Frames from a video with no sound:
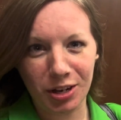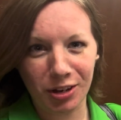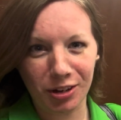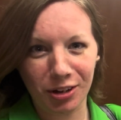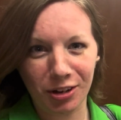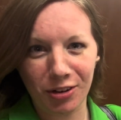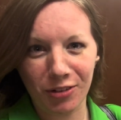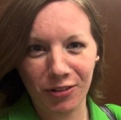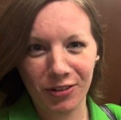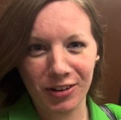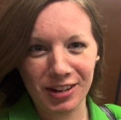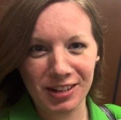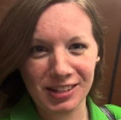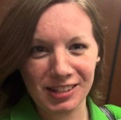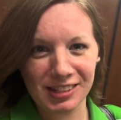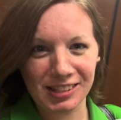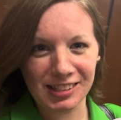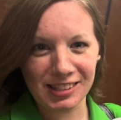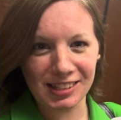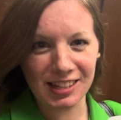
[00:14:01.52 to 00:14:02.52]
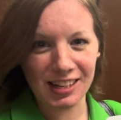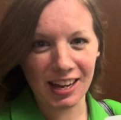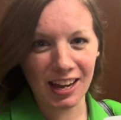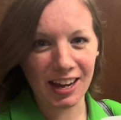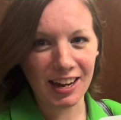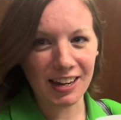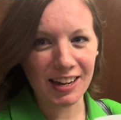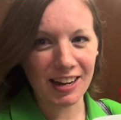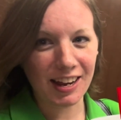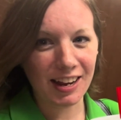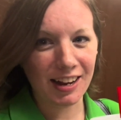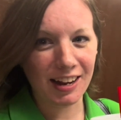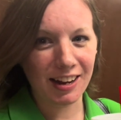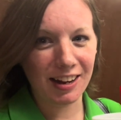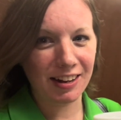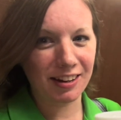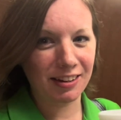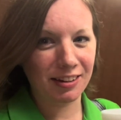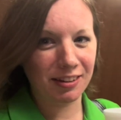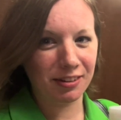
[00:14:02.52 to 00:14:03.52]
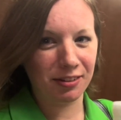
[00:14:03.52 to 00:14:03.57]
are going to see Hayden.